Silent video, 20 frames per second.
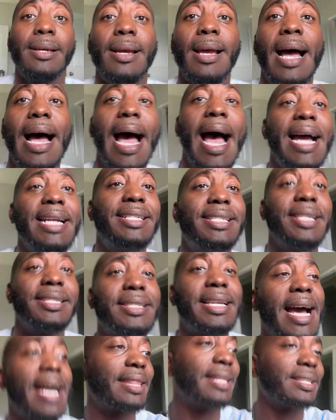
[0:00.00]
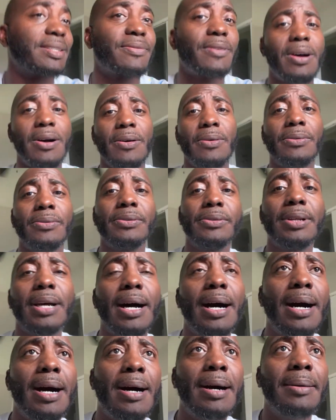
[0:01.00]
I just got this phone,
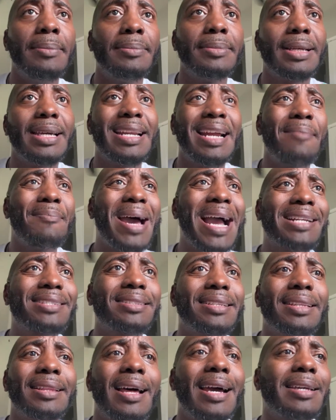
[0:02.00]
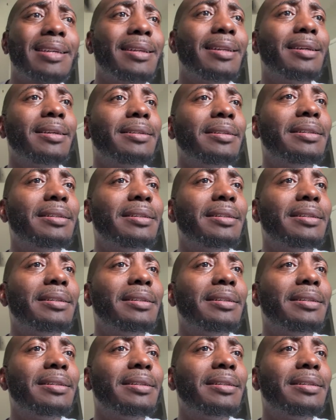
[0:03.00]
and I'm actually liking it.